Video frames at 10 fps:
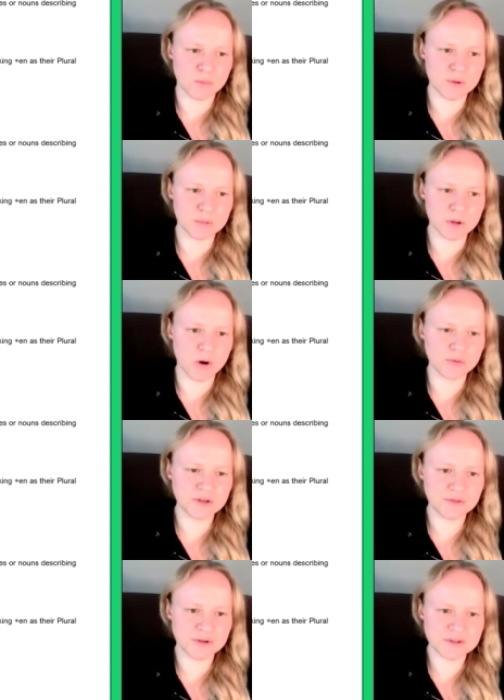We will
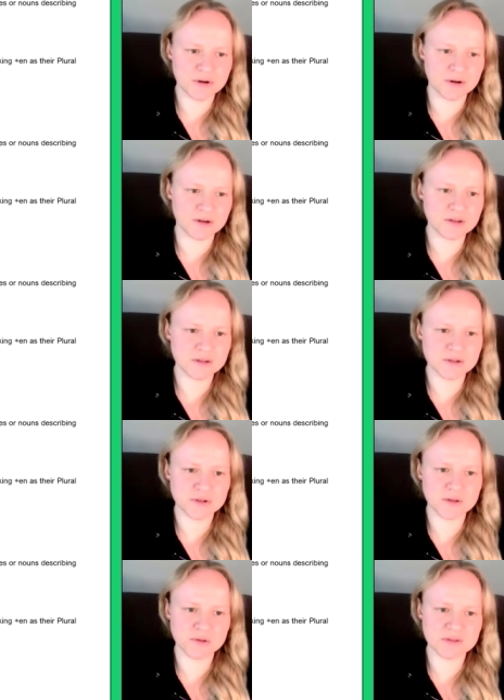only return
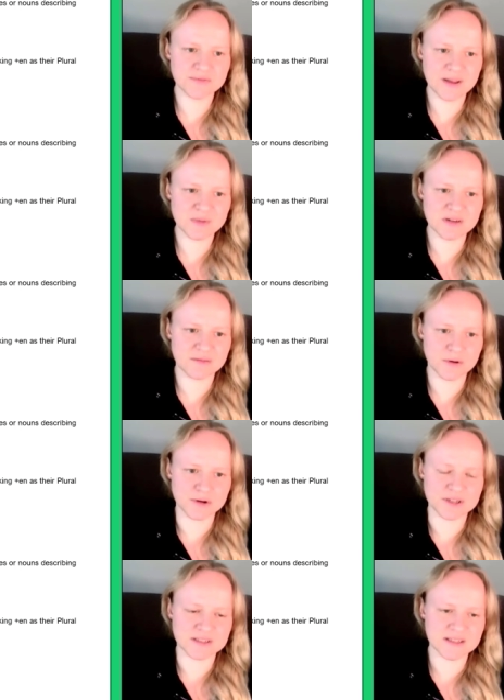to those feminine
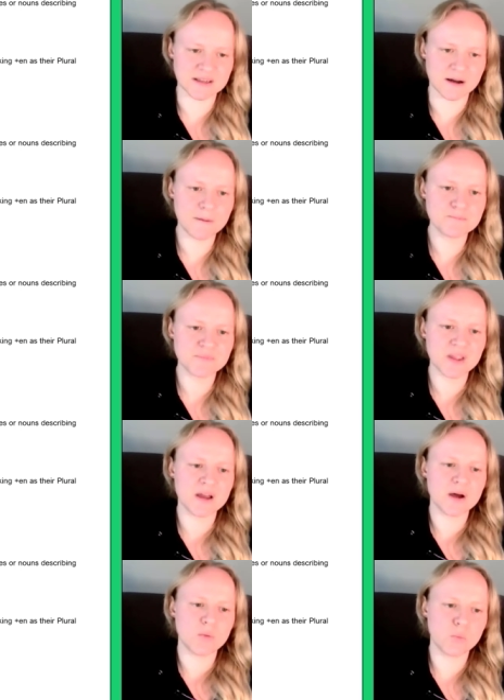versions here,
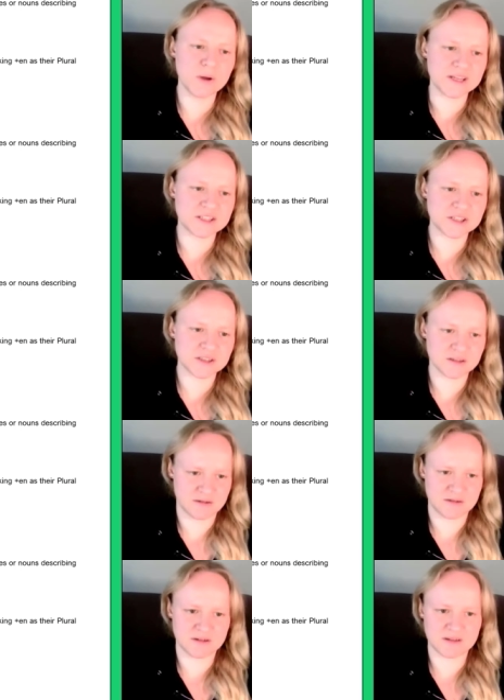which
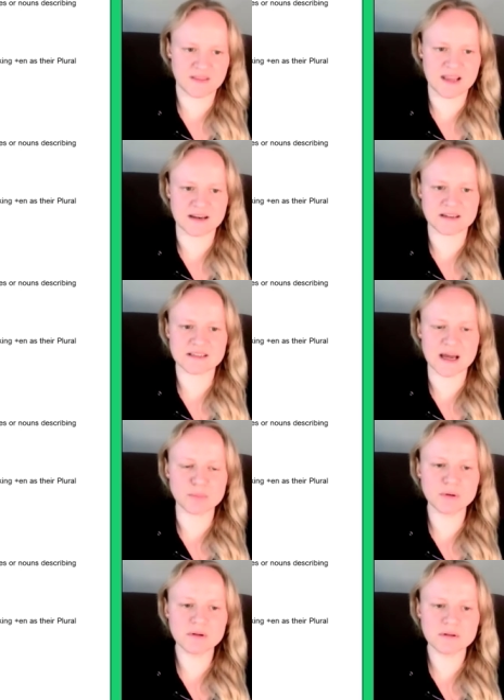then
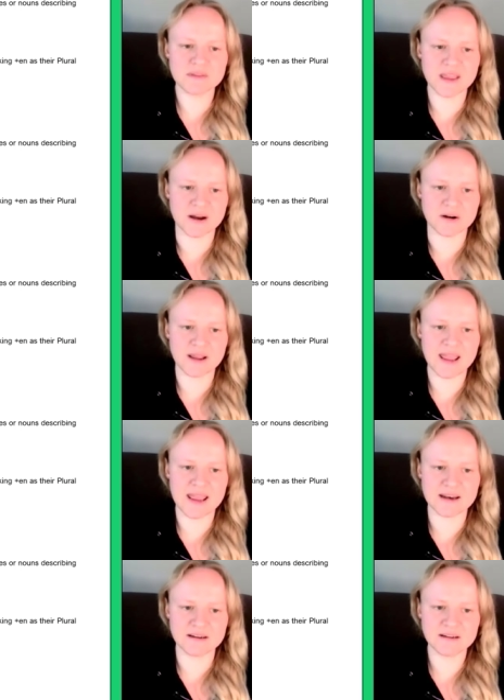double their
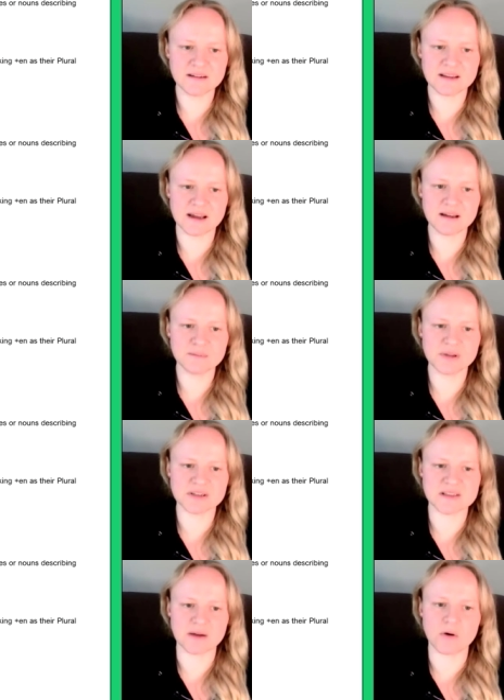n, yeah,
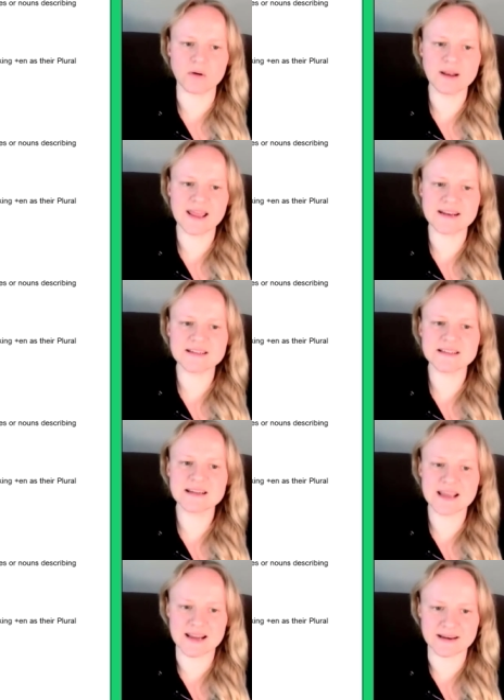because they all end in
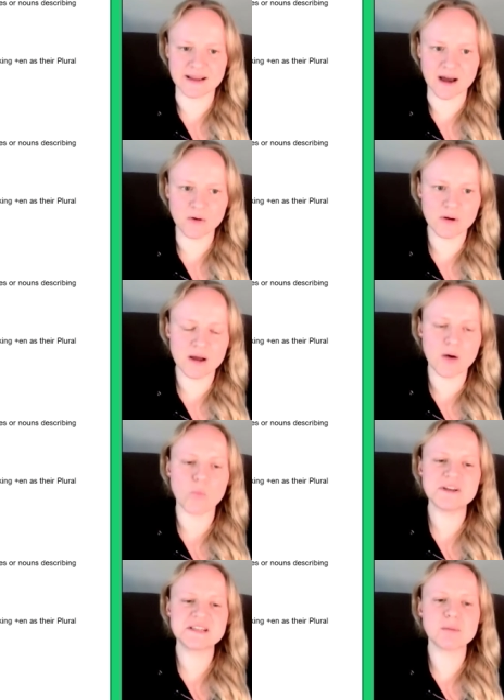an n now
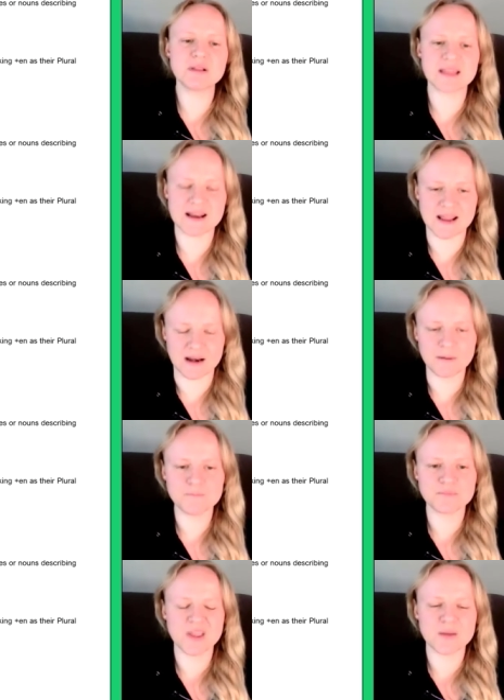we double that n
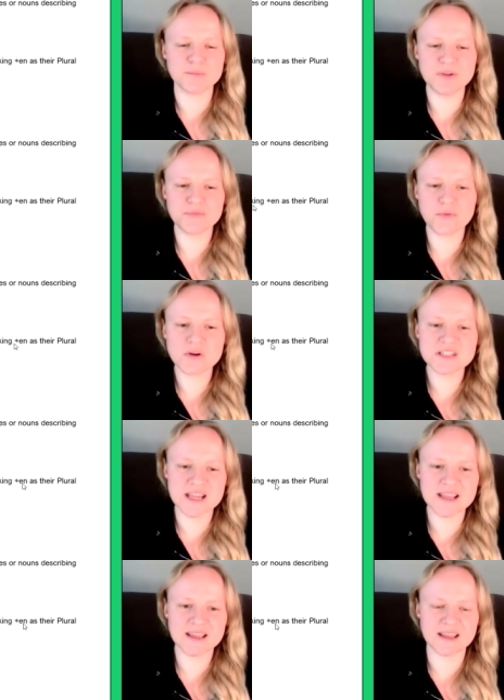before
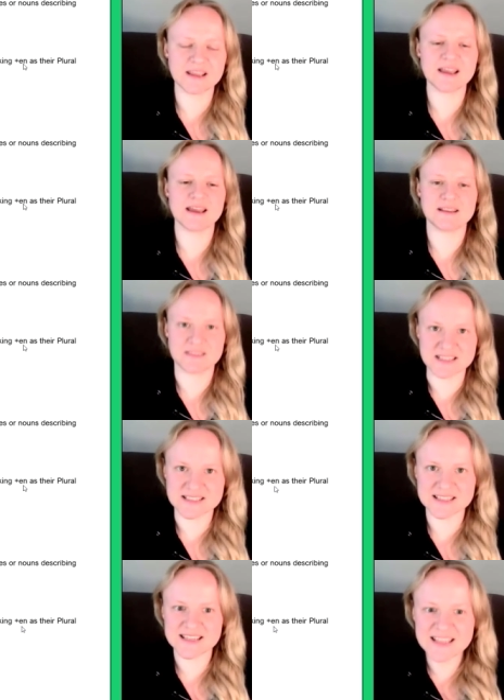taking
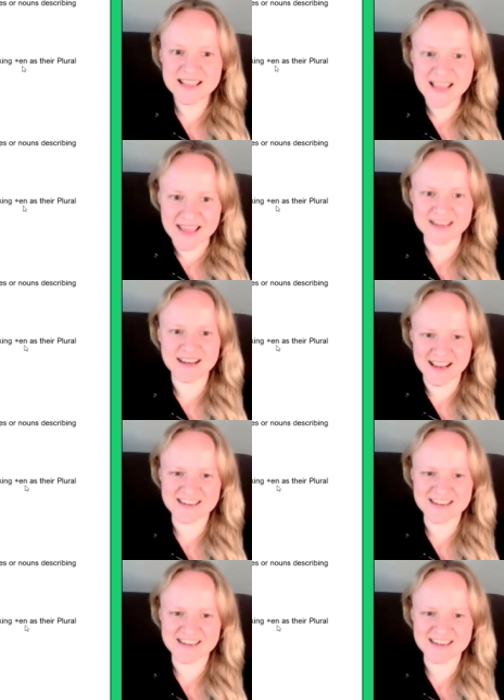this en